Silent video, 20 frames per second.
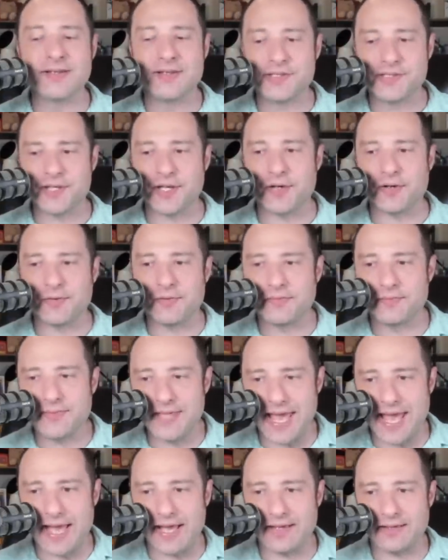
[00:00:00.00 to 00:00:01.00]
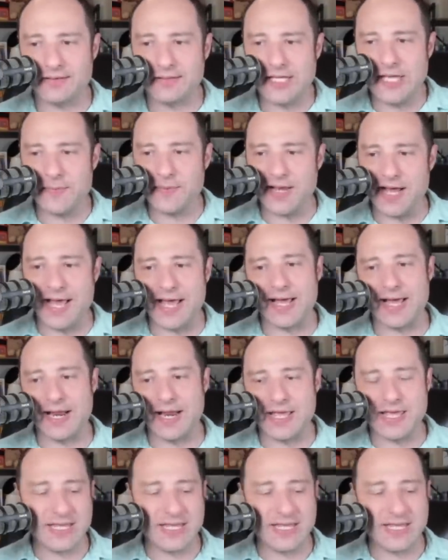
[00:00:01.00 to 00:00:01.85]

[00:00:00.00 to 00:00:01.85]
So, yeah, keep an eye on it.